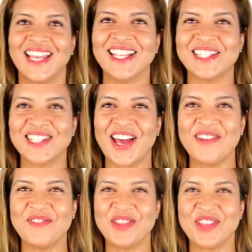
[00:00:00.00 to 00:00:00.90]
It's
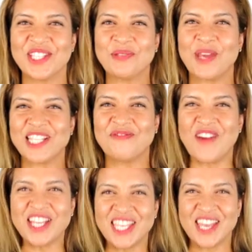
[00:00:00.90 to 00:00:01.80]
time for this week's
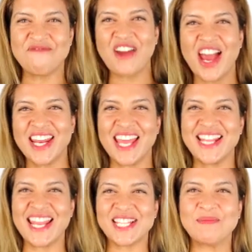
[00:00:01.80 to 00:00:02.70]
Funky Friday
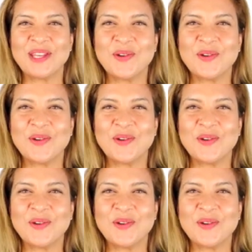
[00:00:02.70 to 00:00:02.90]
Anatomy